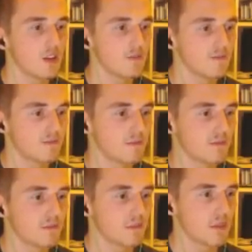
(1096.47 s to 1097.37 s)

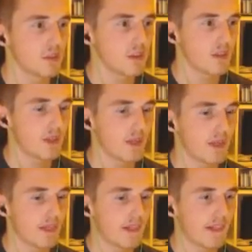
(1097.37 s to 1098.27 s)

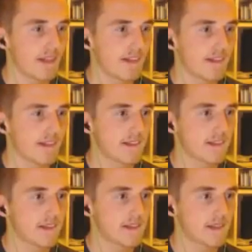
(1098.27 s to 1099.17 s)

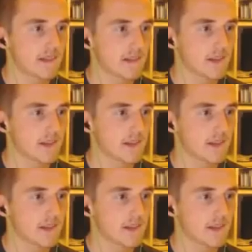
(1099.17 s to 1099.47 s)
(silence)